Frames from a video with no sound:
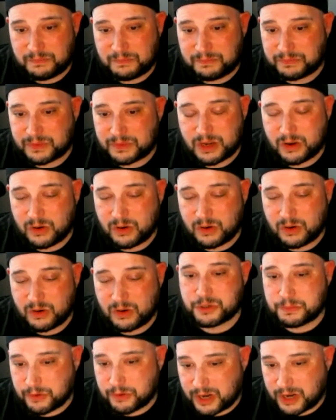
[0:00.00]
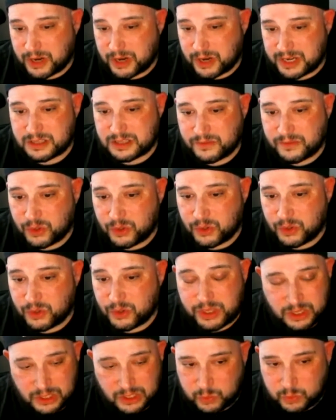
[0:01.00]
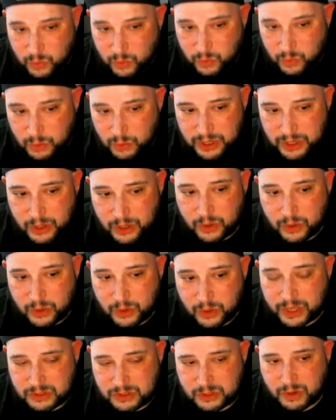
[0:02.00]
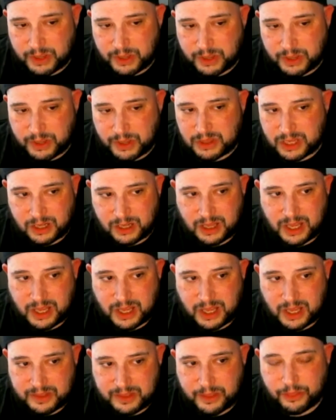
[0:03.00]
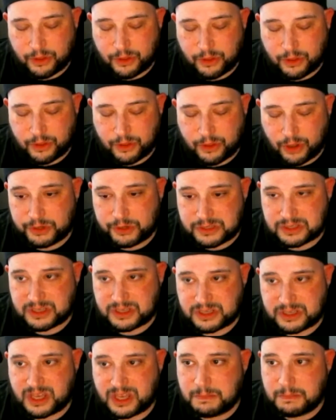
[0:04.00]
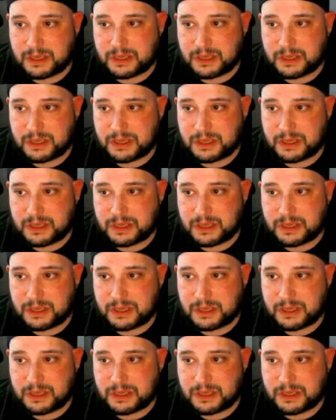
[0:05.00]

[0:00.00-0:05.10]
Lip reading: It's what we do. And so I think that a lot of that thoughtfulness came into building Azure.